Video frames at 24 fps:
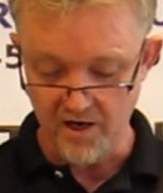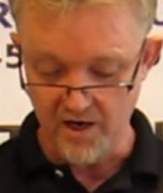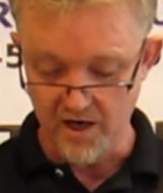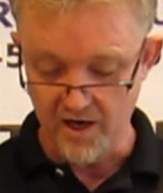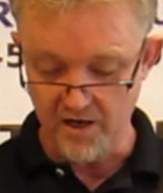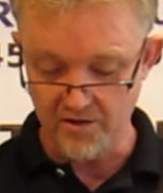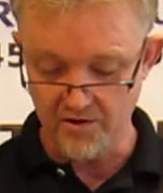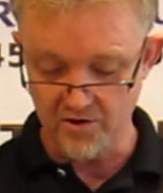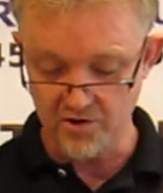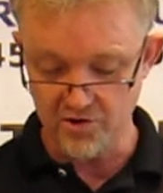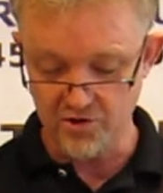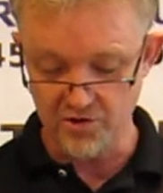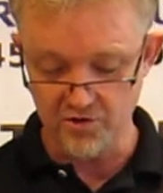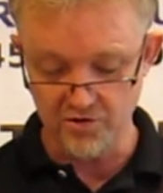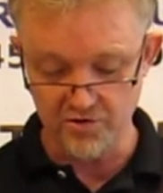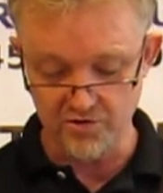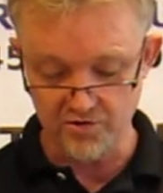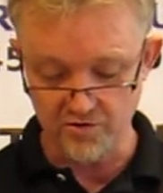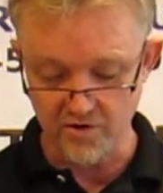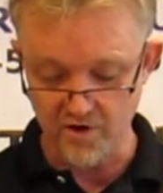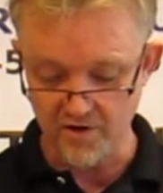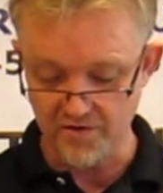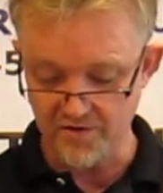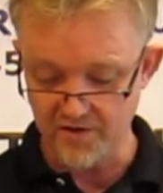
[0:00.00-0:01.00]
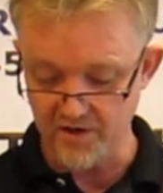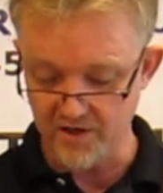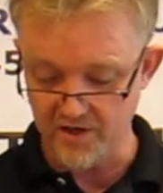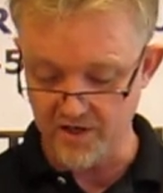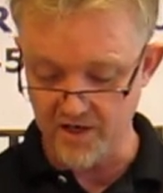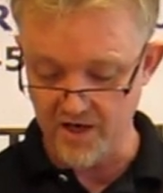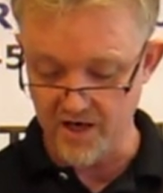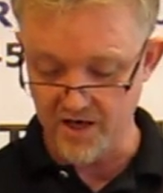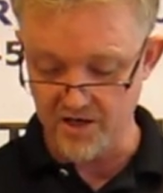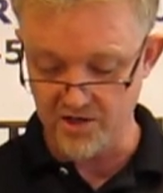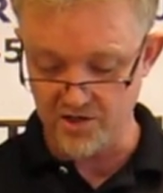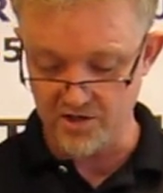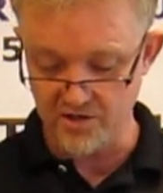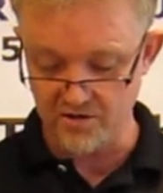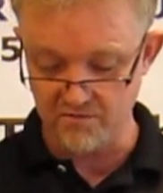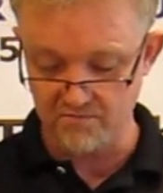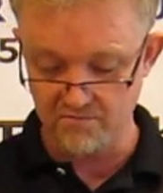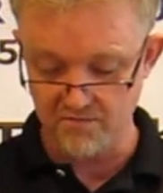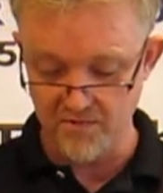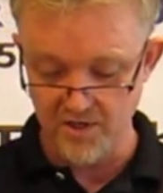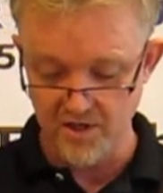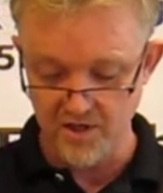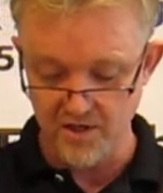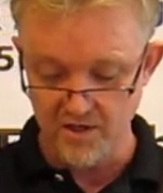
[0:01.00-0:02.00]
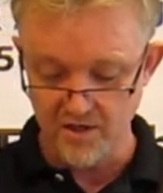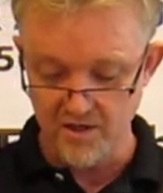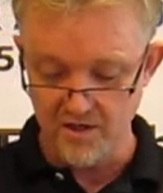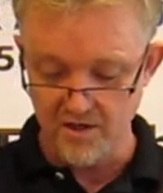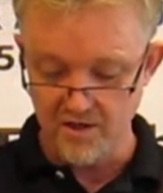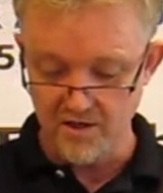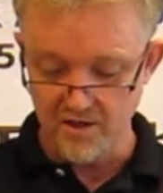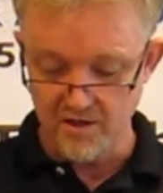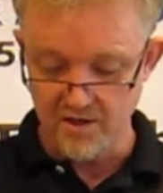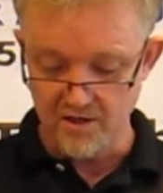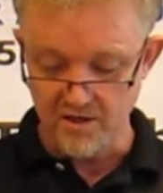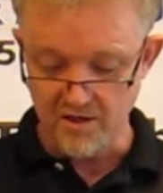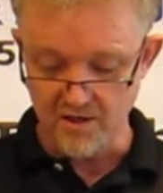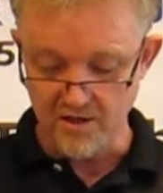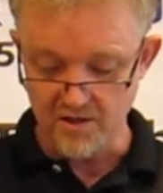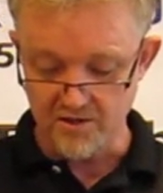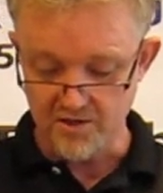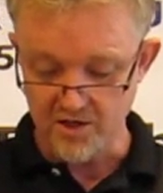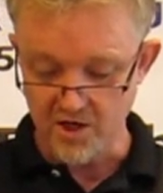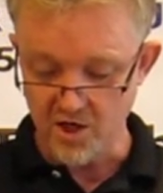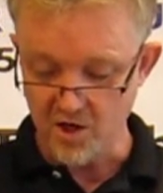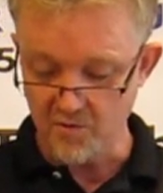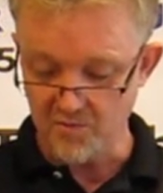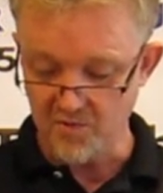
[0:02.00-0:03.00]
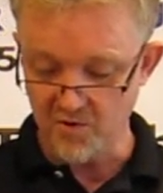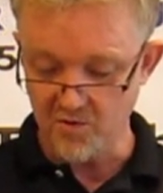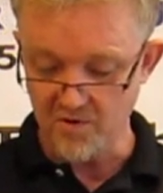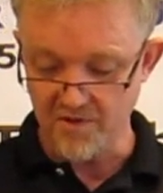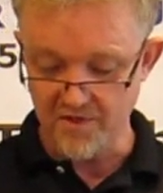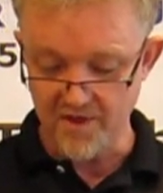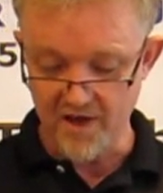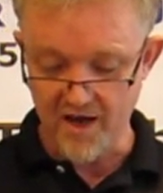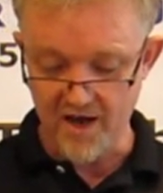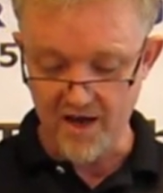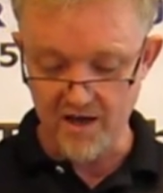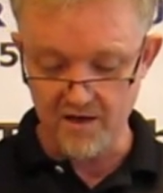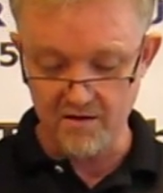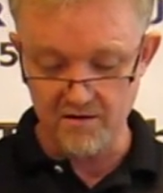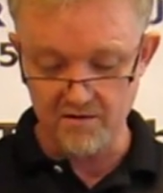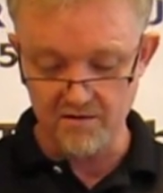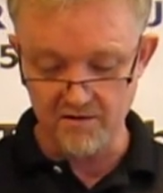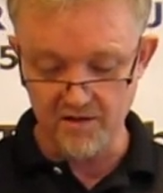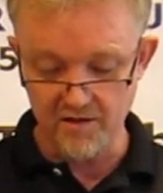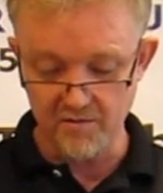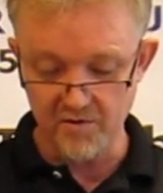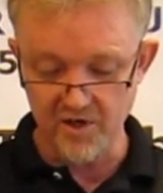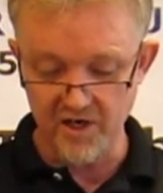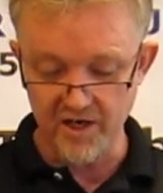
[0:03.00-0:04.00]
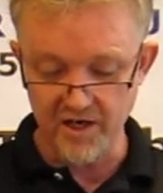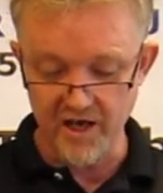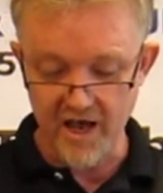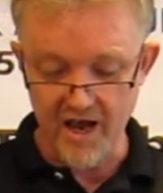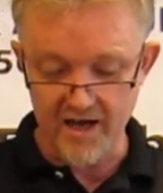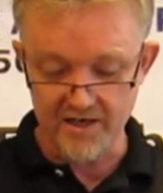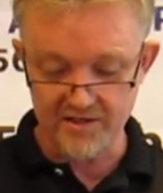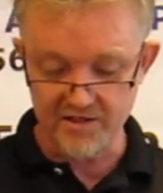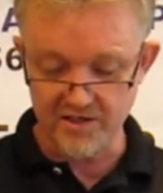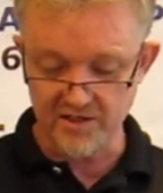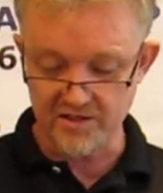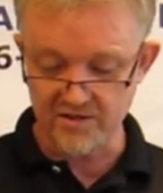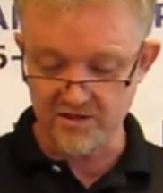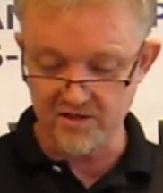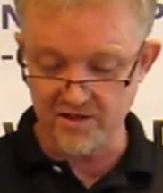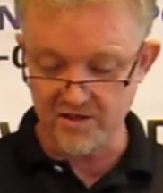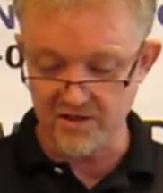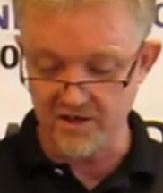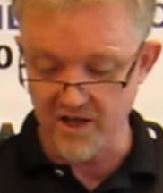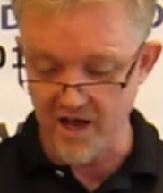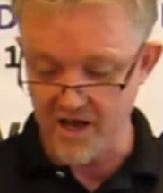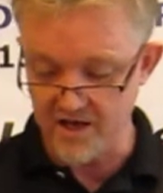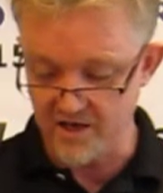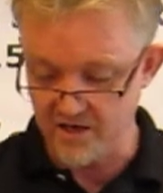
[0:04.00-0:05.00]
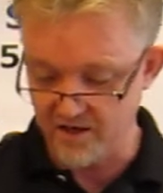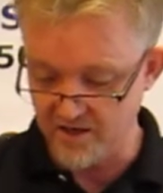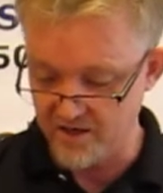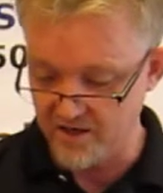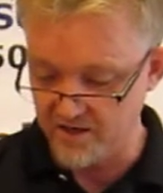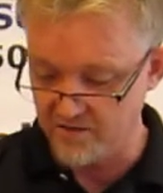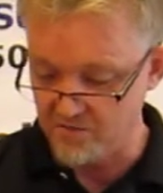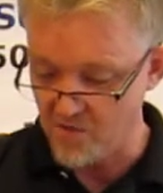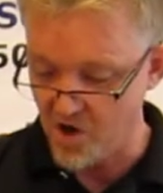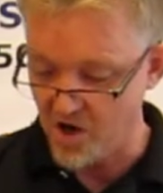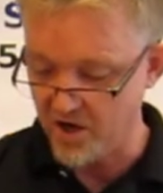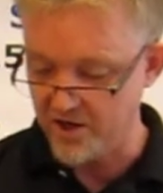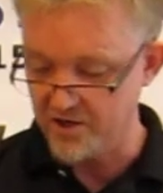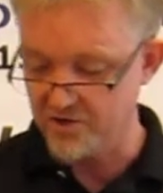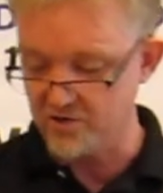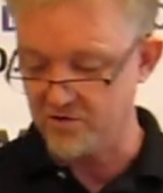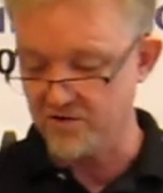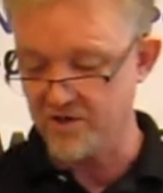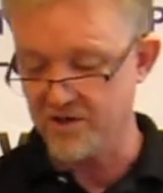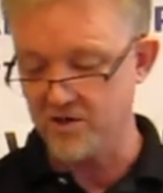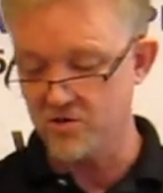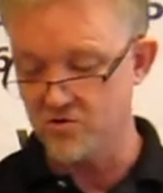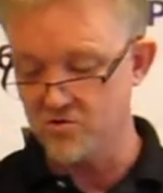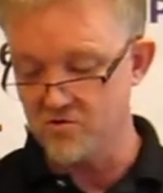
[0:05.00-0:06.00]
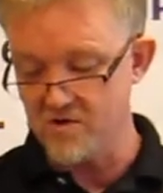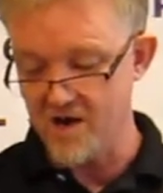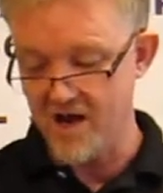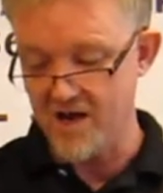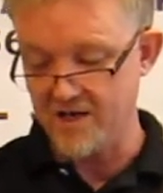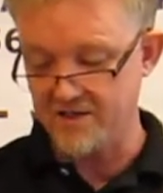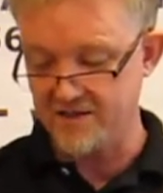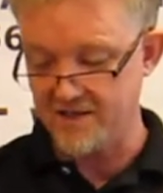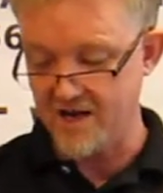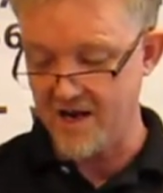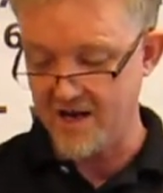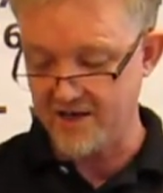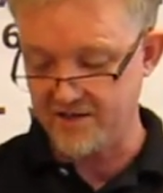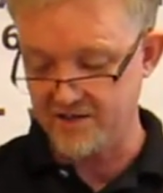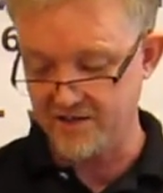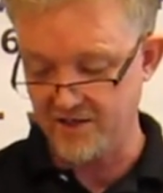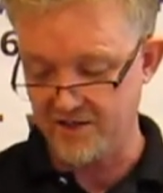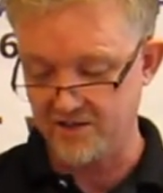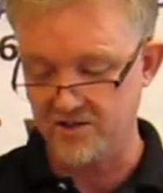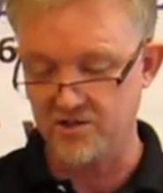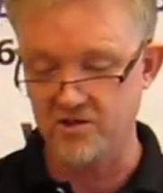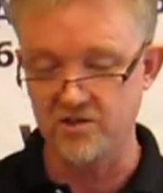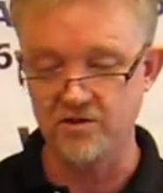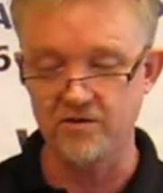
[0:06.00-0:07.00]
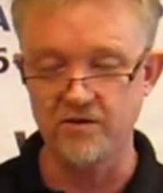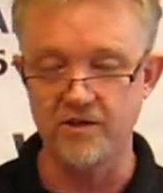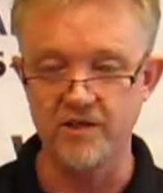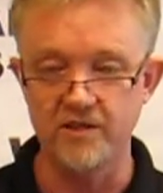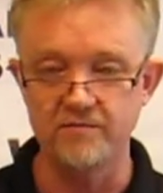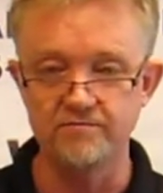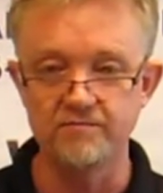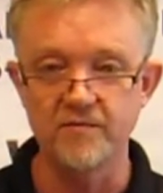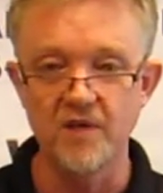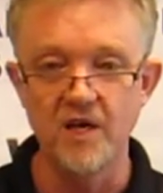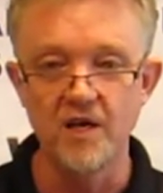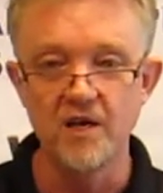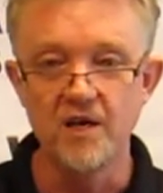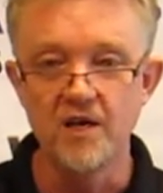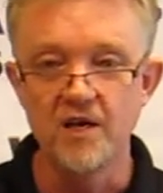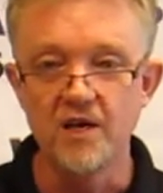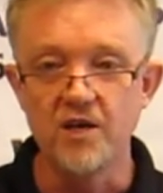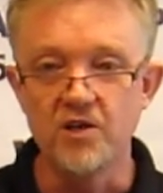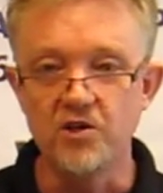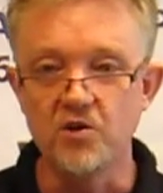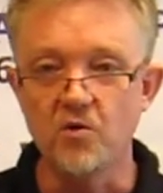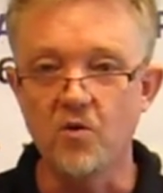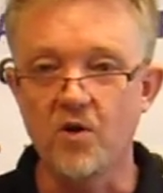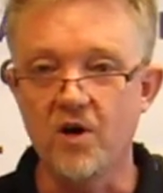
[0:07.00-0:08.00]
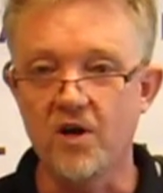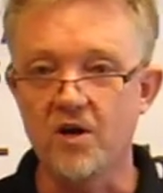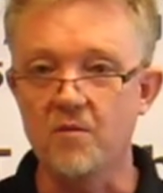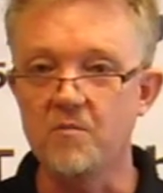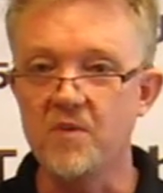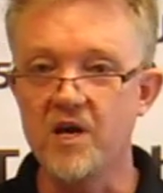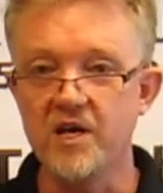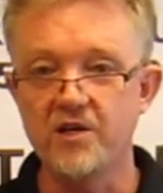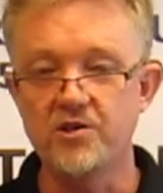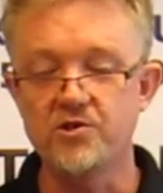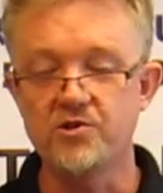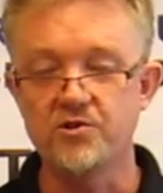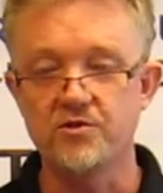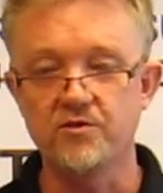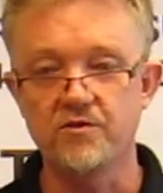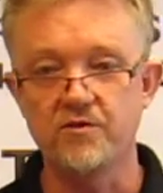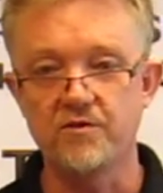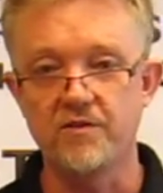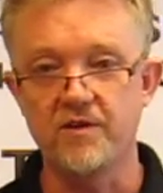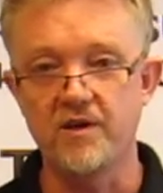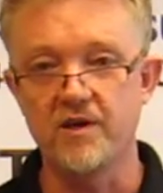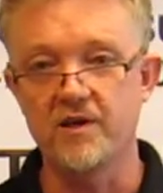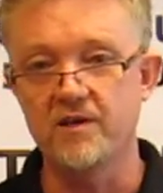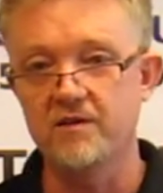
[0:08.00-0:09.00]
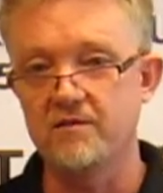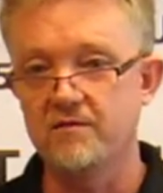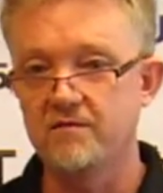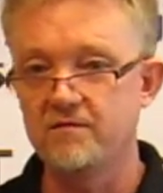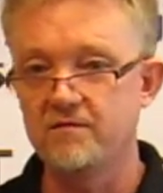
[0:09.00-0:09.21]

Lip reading: And there's user authentication to help you with that, limiting access to the data and monitoring who has access to it. You want to make sure that